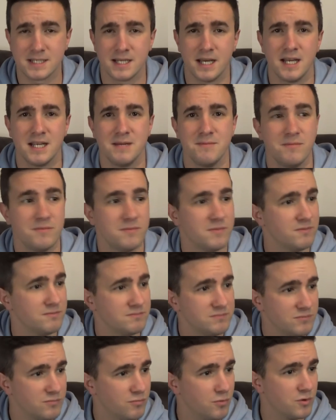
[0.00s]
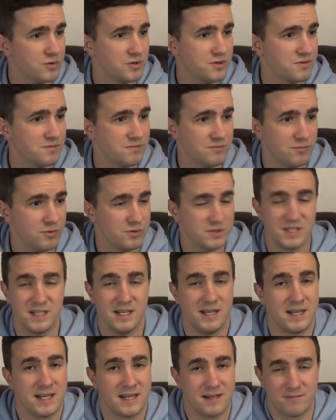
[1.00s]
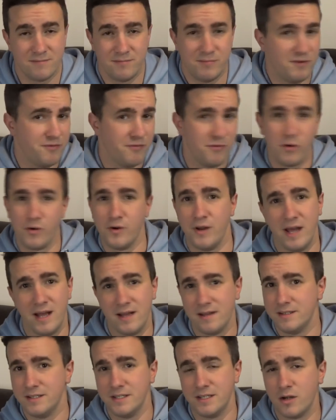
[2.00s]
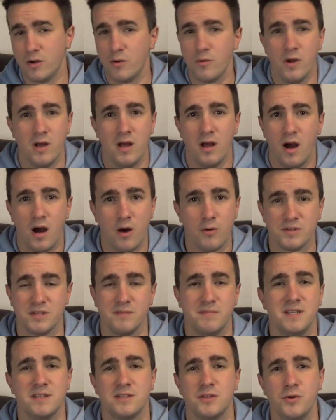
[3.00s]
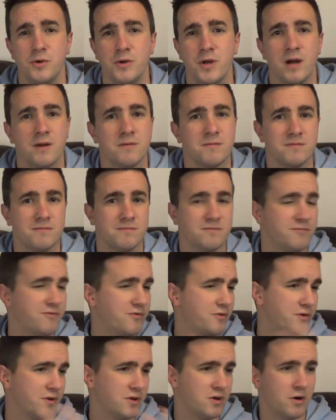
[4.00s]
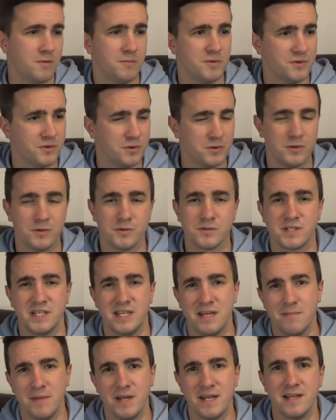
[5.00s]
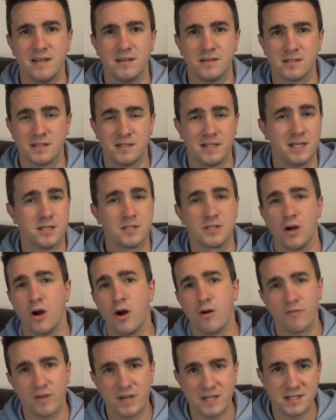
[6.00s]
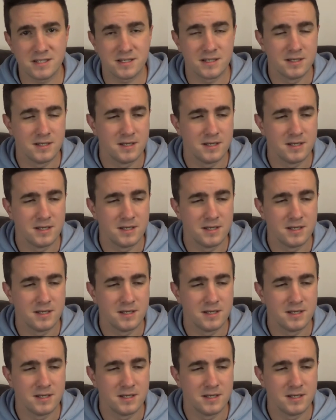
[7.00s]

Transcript: game? Was it before that? You know, I was a bit too young for the Commodores, the Amigas and the Ataris.